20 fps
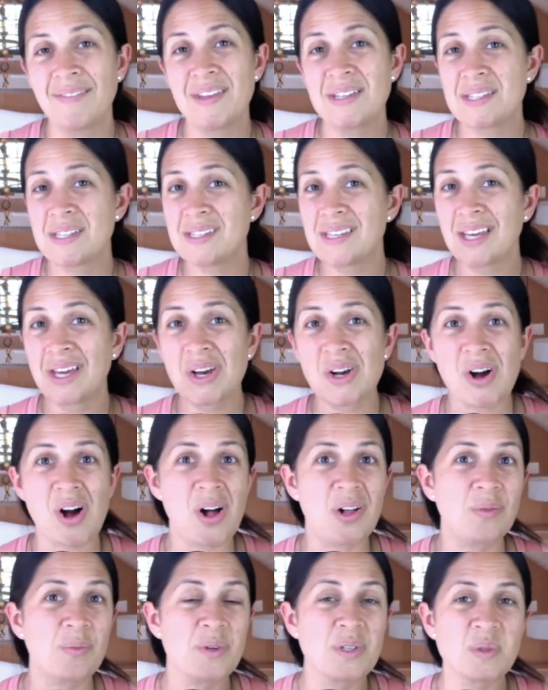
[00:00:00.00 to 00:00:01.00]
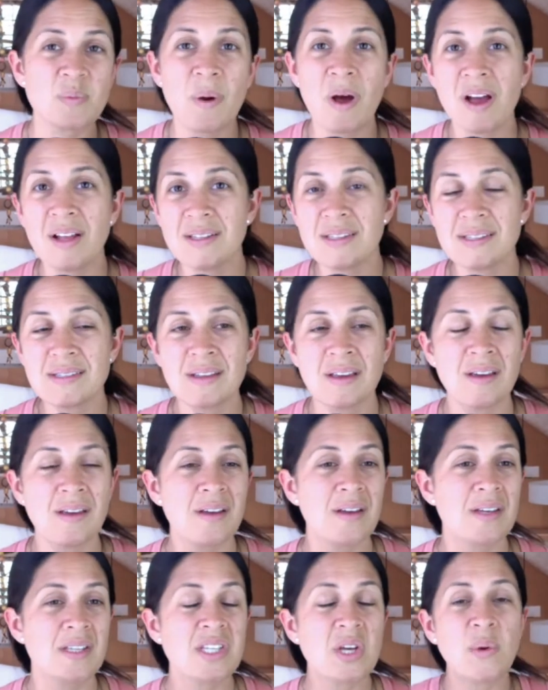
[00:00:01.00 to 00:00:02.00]
This is like a call and response.
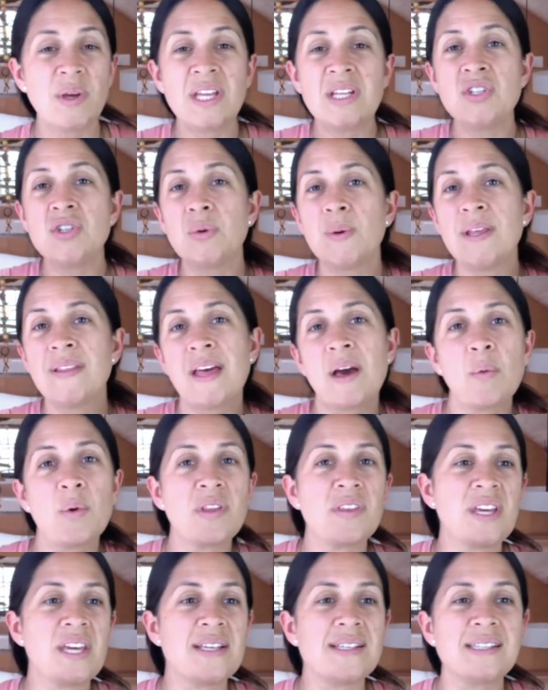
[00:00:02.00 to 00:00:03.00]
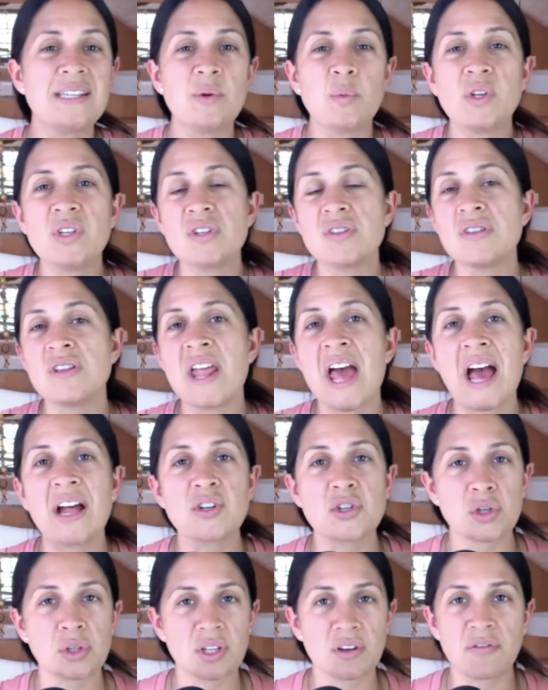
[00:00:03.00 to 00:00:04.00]
So in doing that with EC, we just
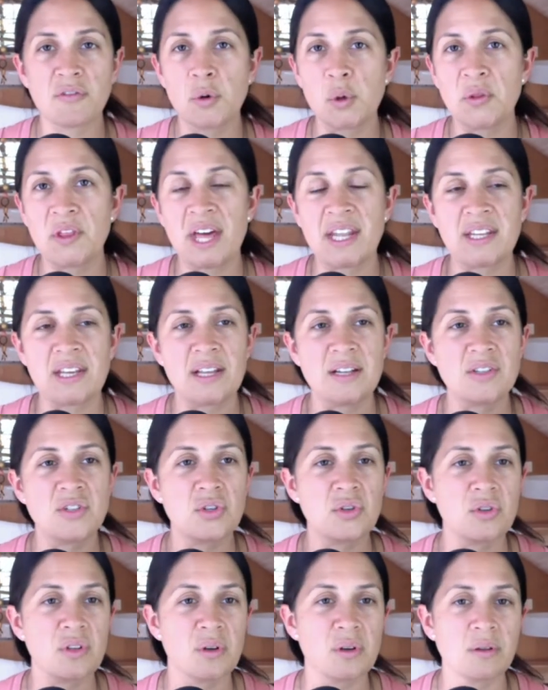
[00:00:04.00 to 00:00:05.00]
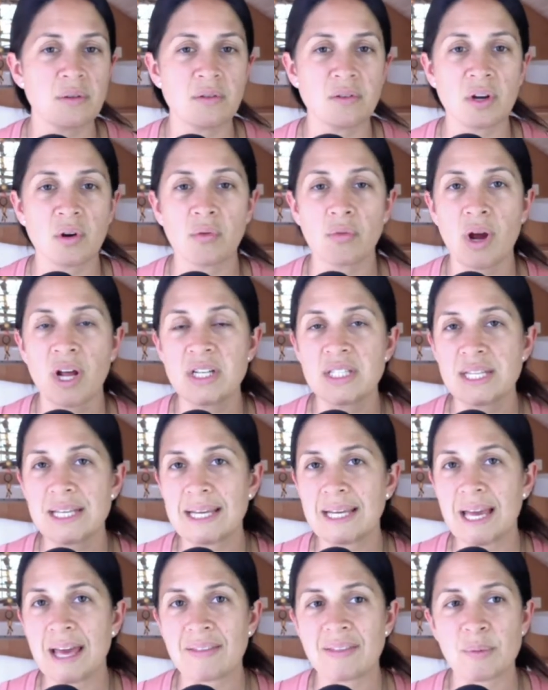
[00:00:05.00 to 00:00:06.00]
naturally fold that into the, the
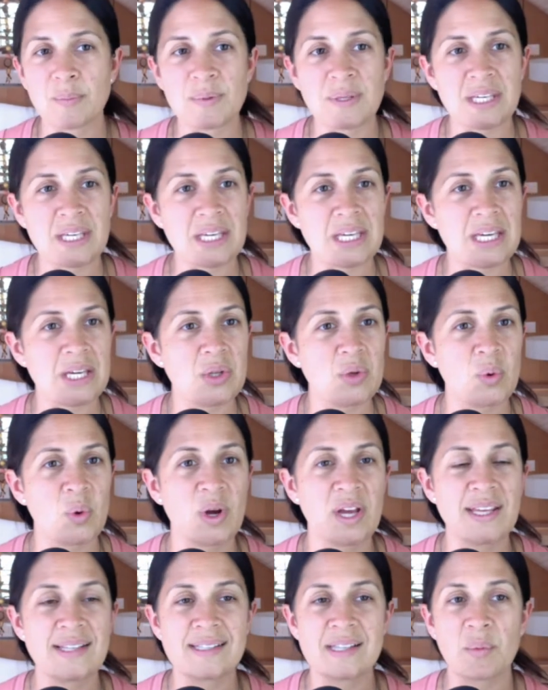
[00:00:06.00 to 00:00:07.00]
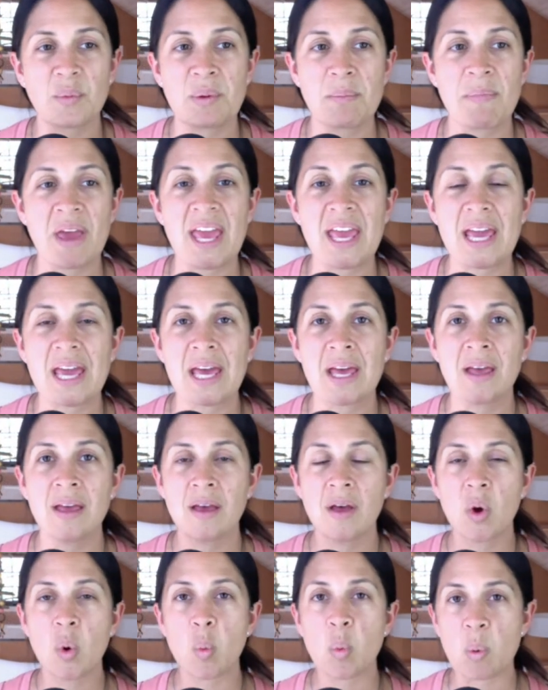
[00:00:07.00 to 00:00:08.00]
grunting and the P noise that we make
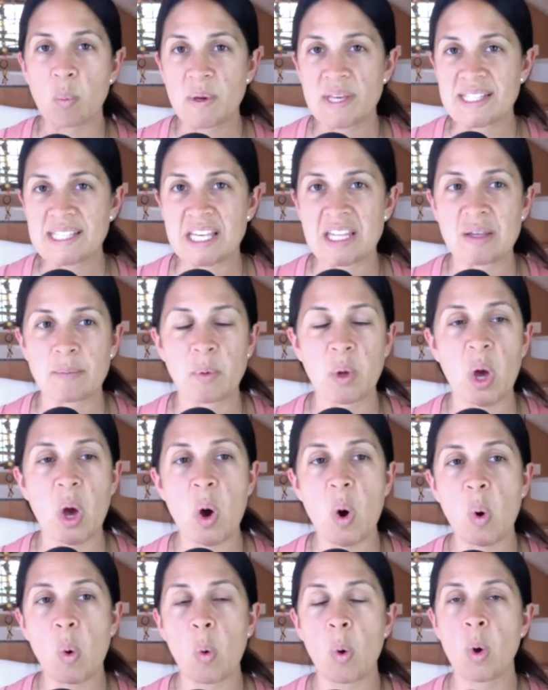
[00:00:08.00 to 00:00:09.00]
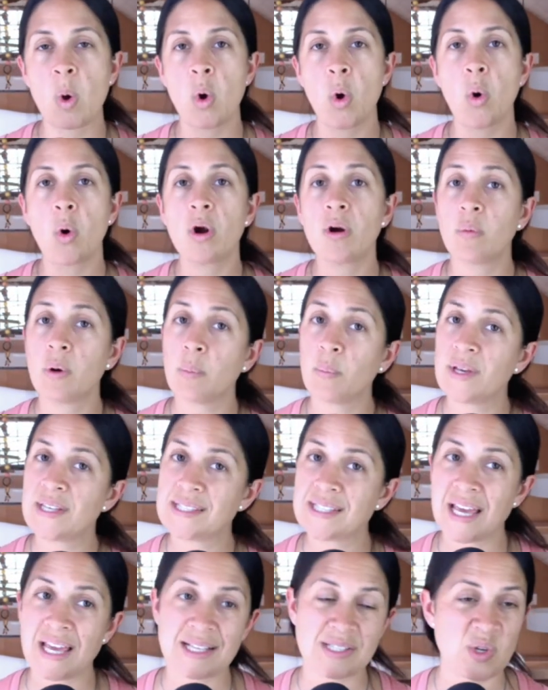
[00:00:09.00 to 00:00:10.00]
when we see them go or when we
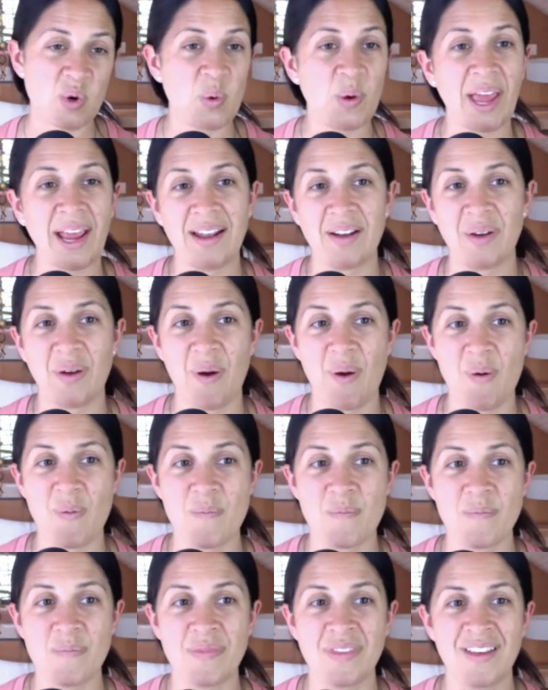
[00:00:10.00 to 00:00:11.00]
say it's okay to go.